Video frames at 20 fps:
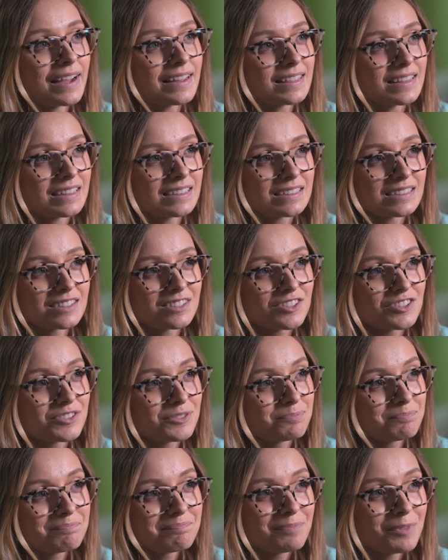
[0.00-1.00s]
I think
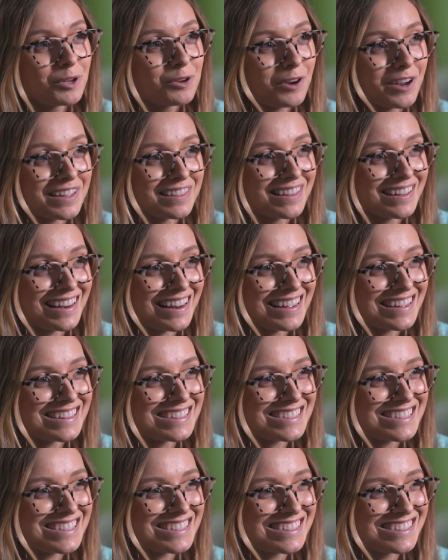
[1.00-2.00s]
it's great that I
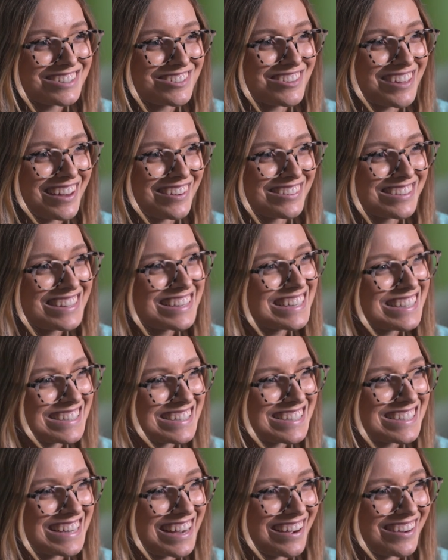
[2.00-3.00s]
get to do that with
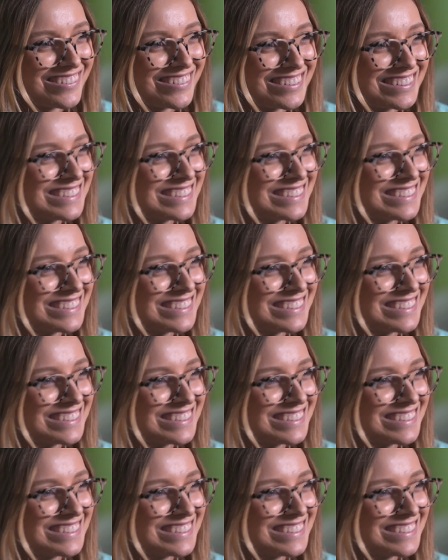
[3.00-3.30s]
kids now.